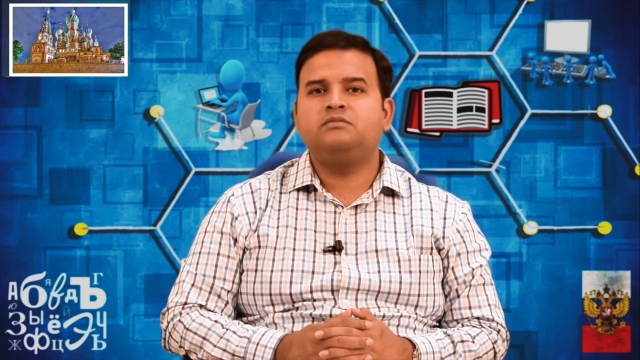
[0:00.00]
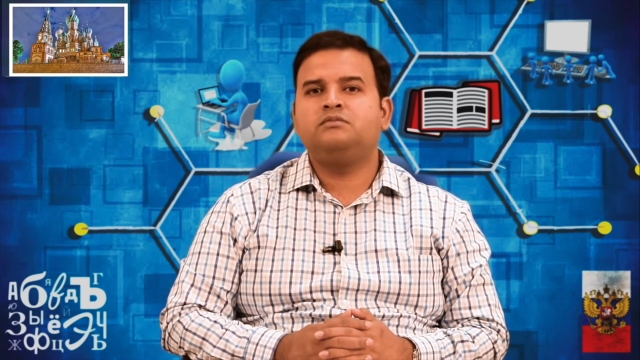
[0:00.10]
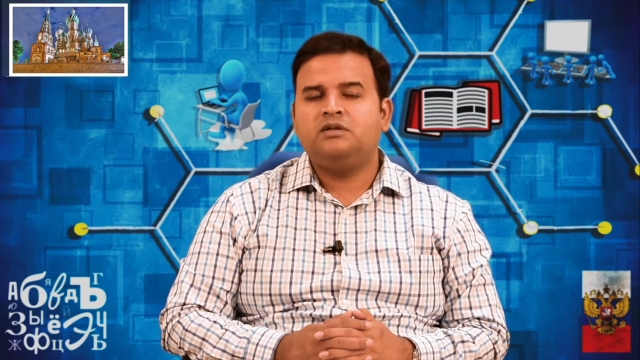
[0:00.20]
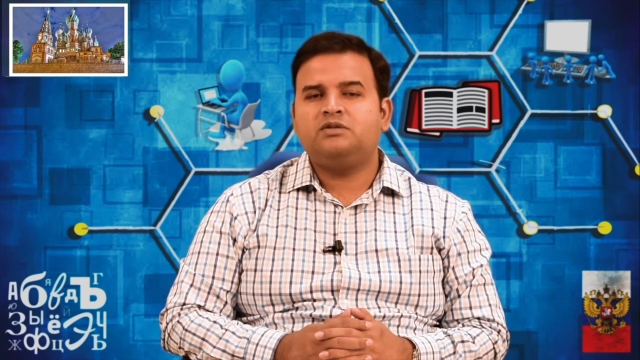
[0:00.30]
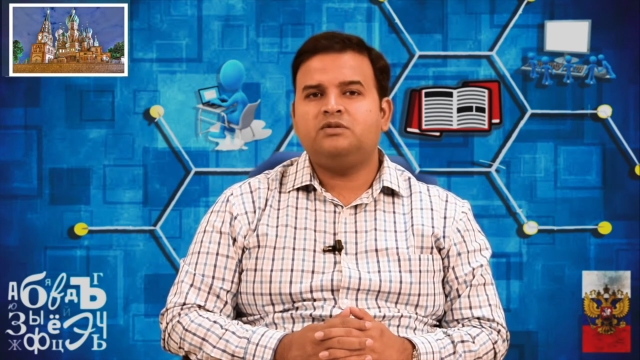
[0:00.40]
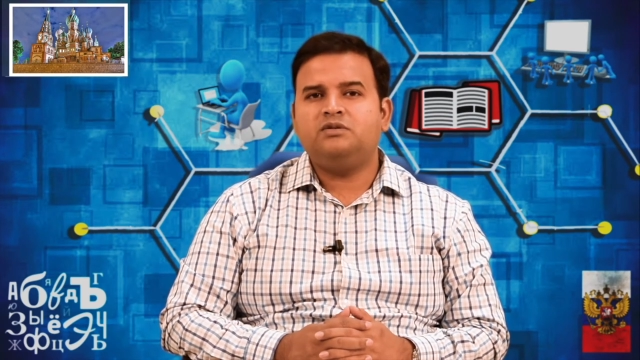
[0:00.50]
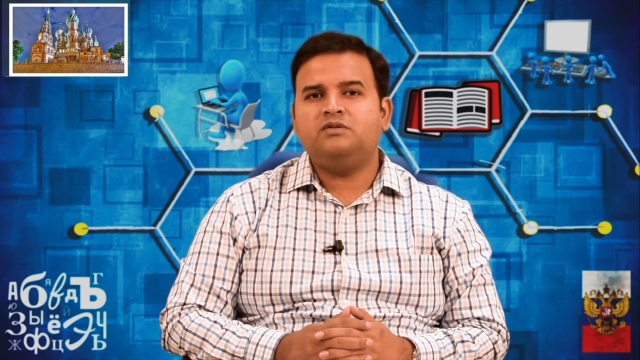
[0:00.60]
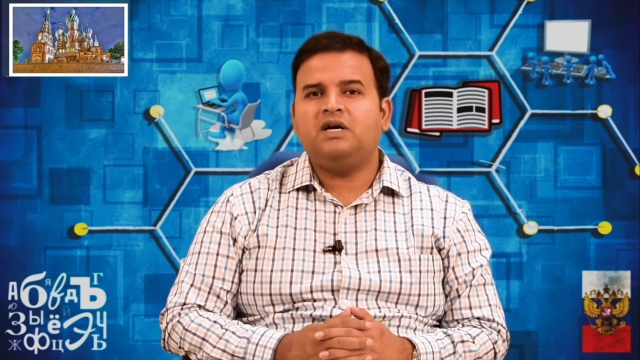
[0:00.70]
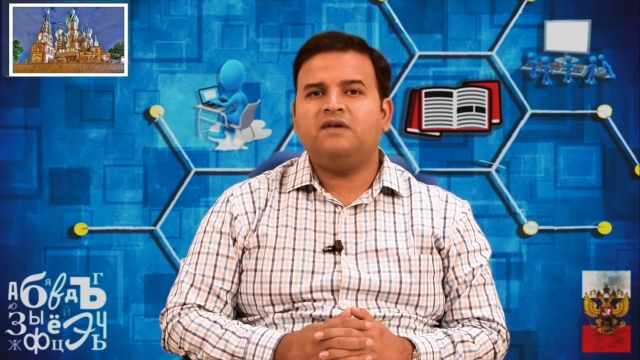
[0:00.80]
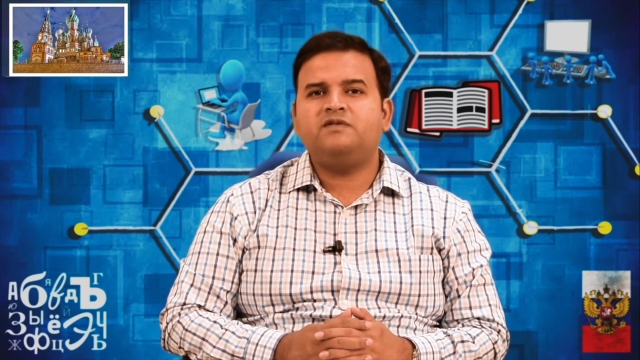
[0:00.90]
So, you
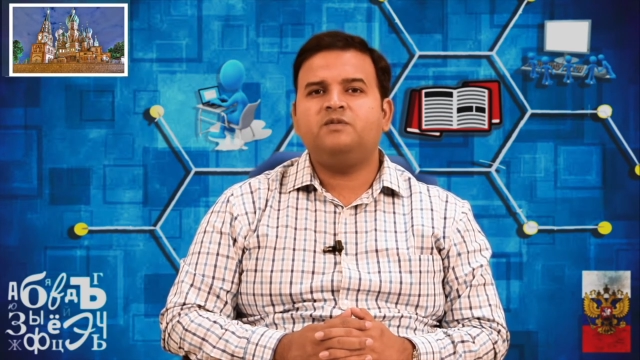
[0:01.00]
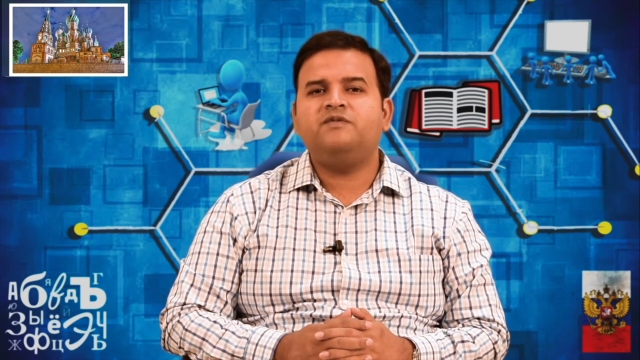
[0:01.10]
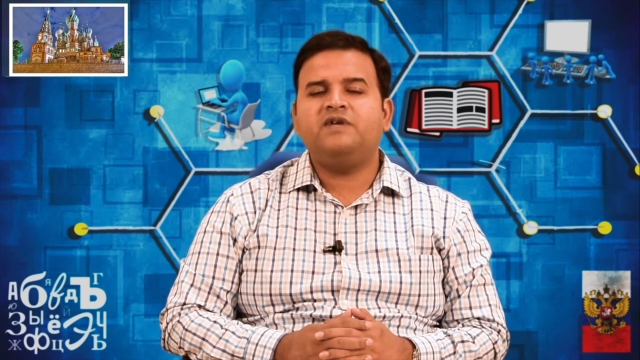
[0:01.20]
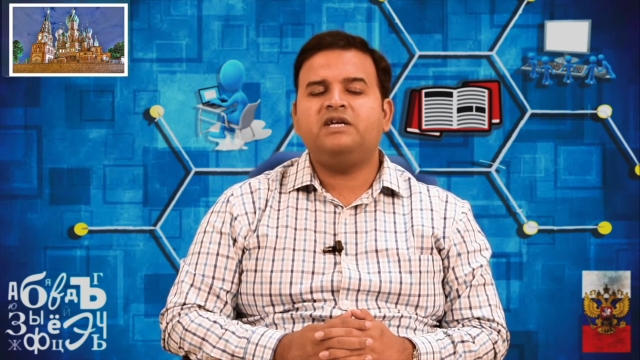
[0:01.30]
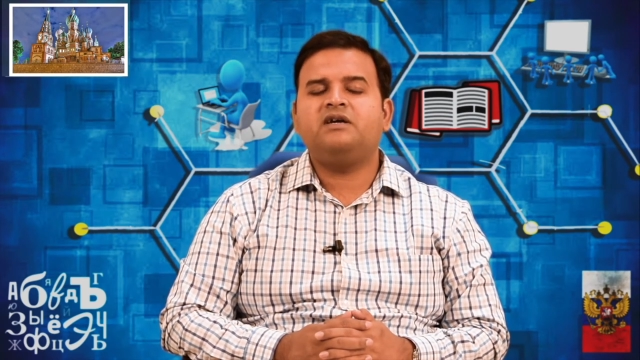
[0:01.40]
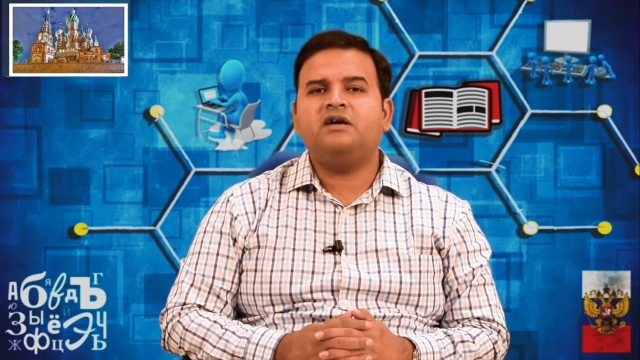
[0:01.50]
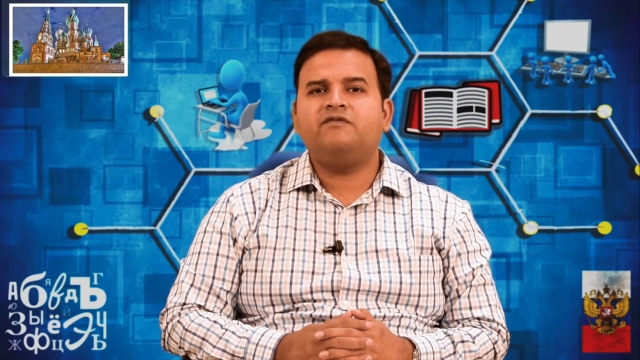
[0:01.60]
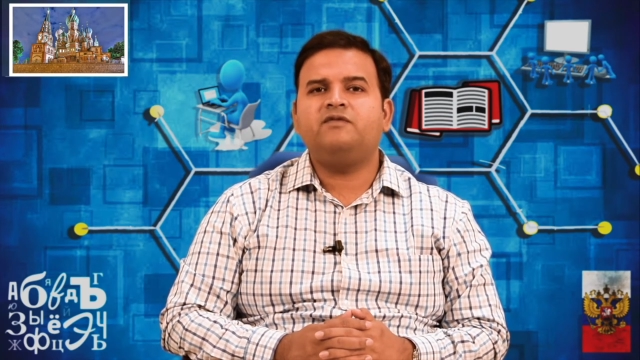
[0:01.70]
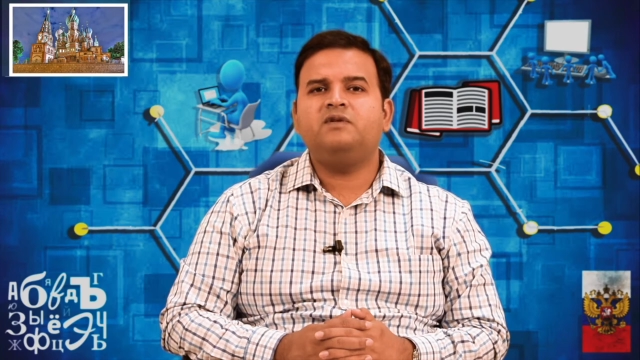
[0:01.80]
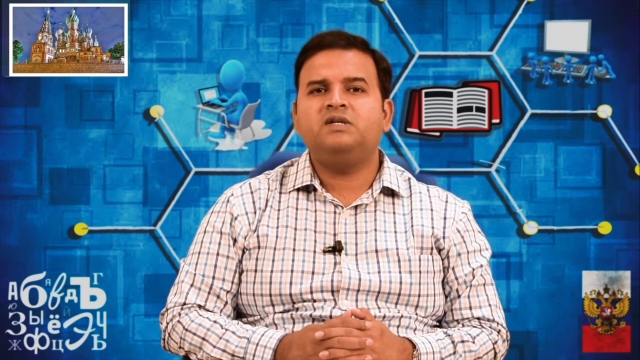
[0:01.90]
have to be very
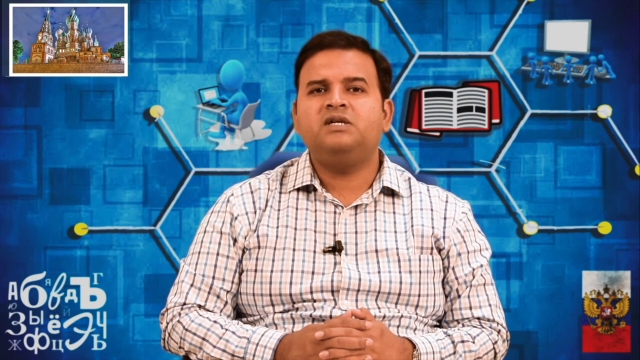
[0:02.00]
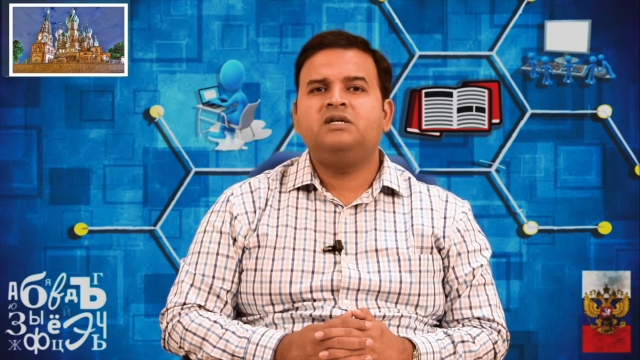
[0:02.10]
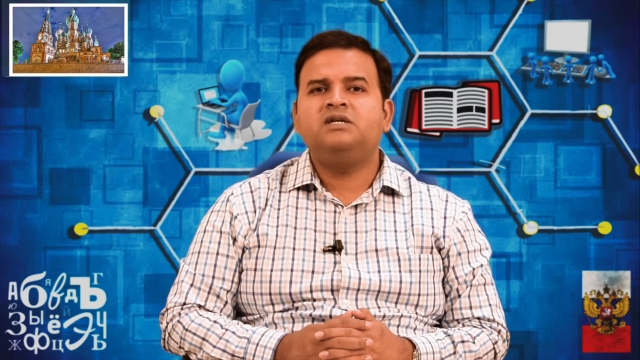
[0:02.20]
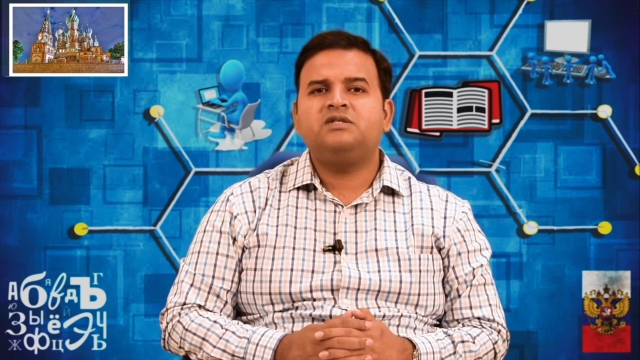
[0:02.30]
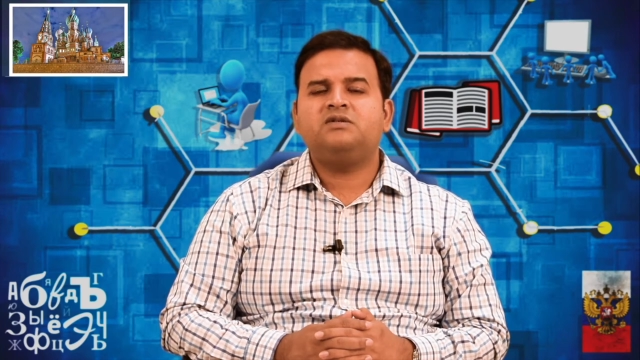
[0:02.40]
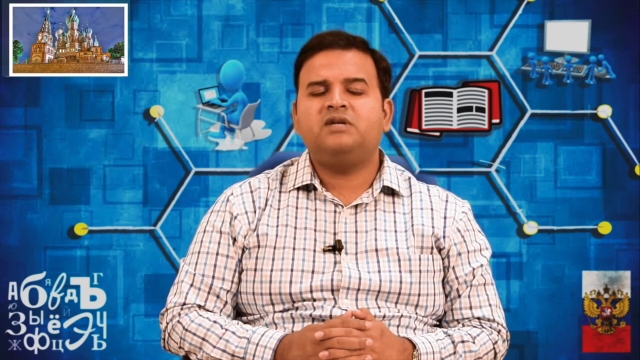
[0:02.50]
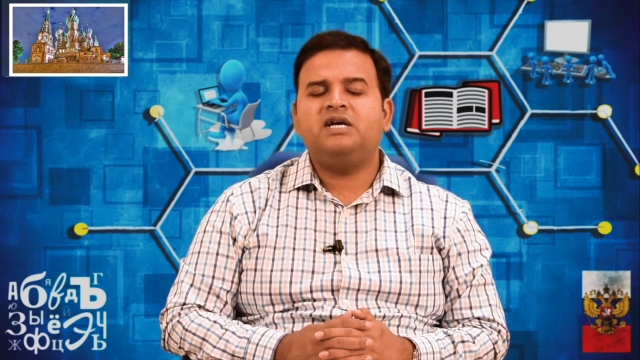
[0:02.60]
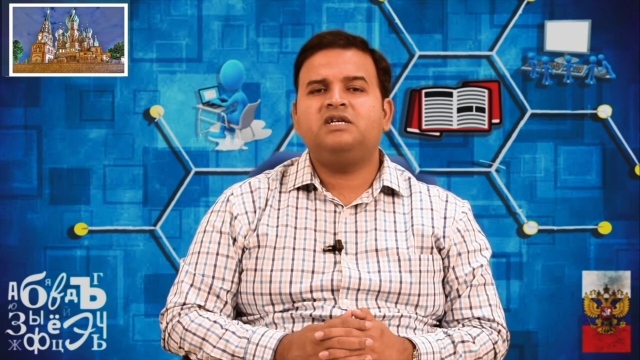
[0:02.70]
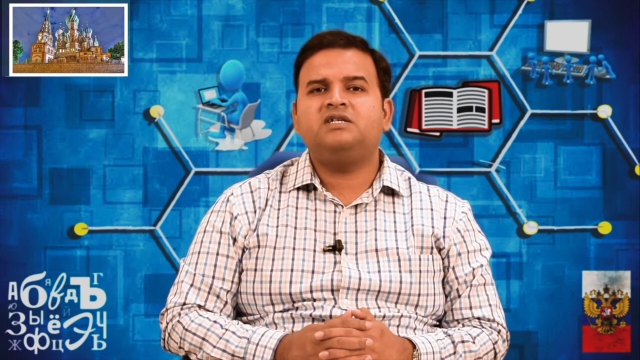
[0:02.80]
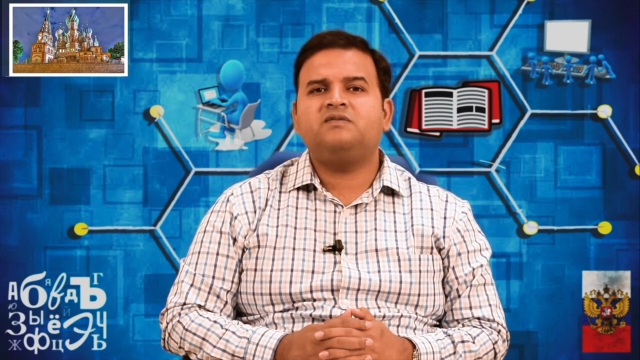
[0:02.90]
careful. So,
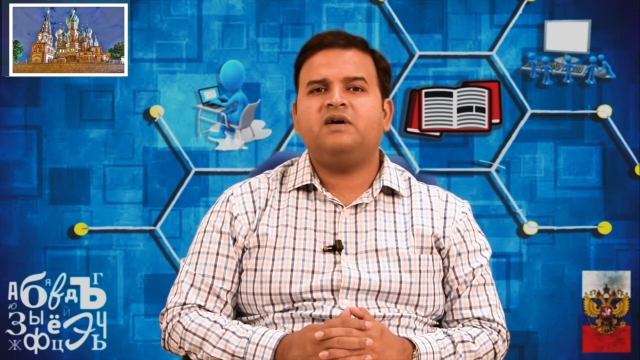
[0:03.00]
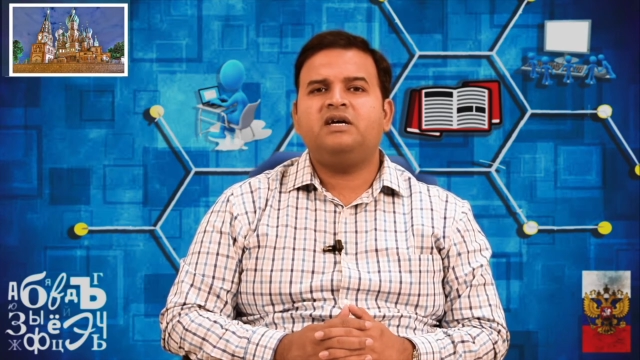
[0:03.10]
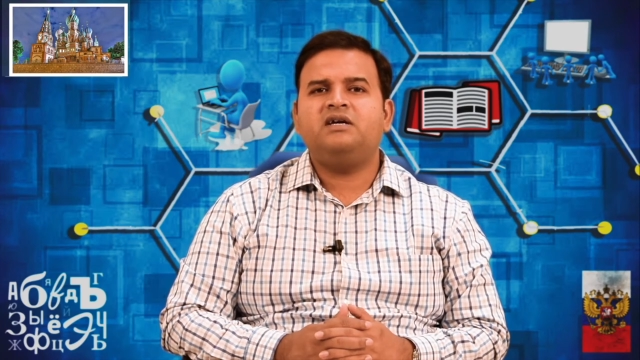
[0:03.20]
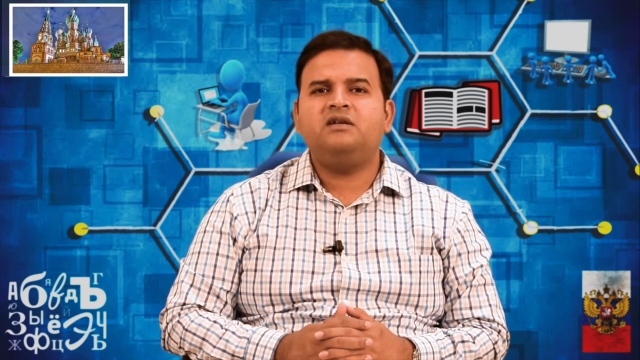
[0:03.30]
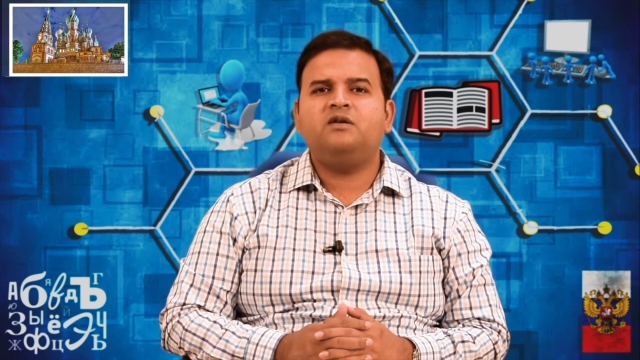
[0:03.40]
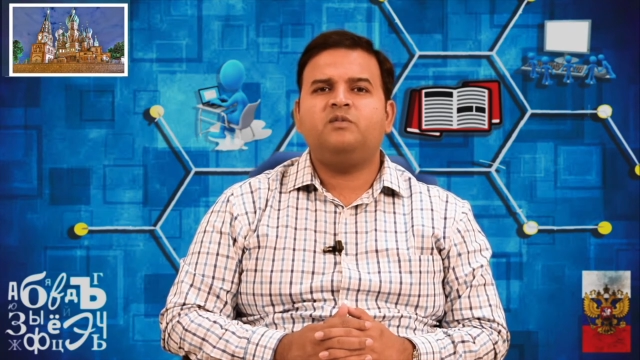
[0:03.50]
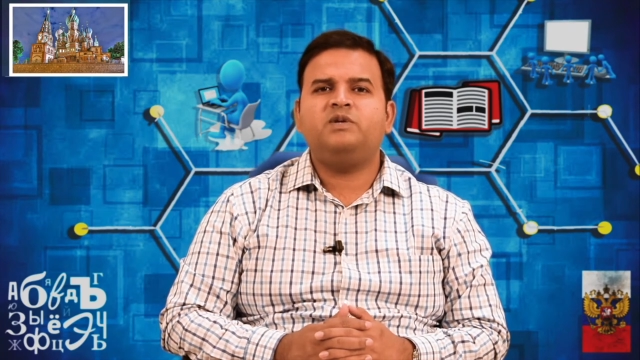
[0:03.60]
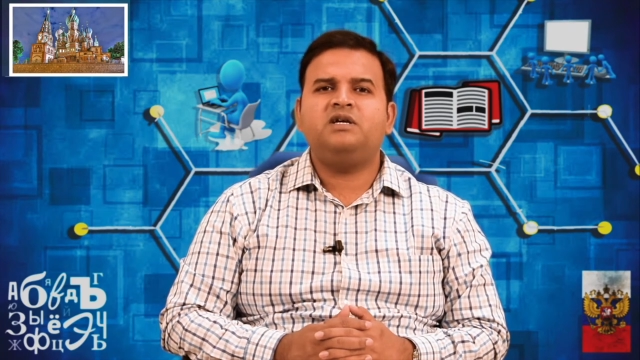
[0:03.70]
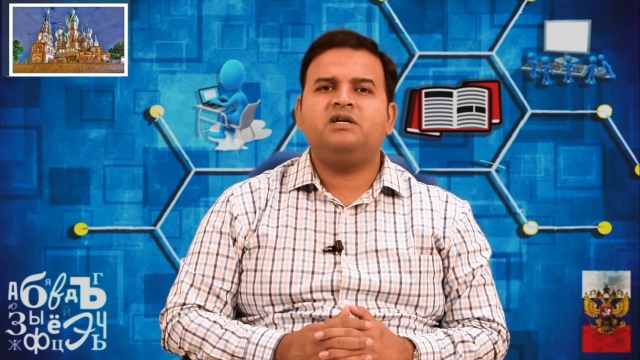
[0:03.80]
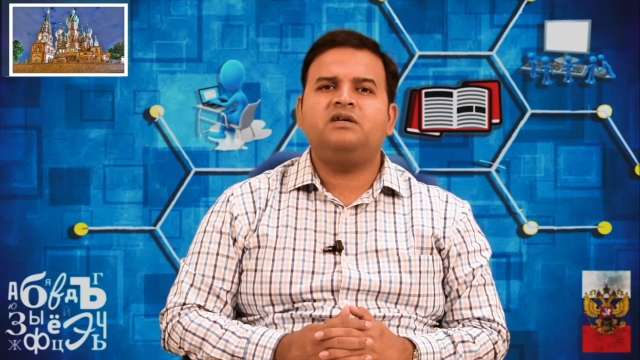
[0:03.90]
that is why in
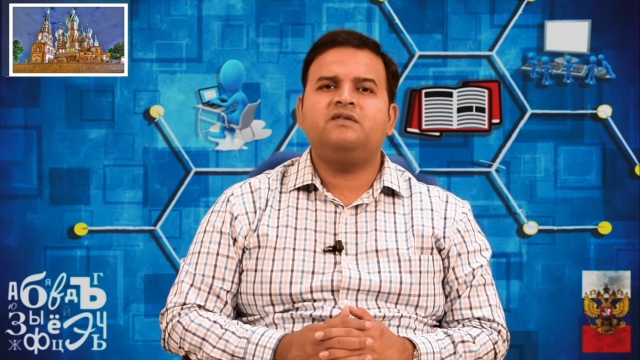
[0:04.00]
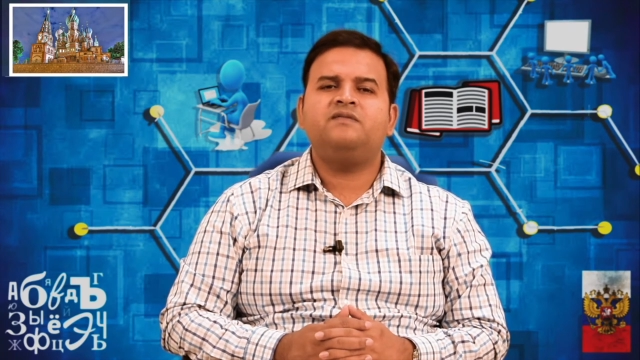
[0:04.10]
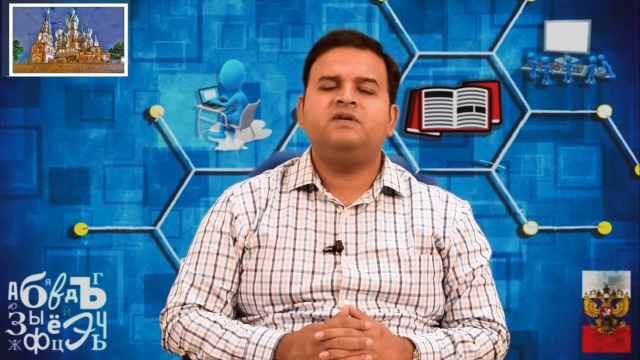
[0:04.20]
nominative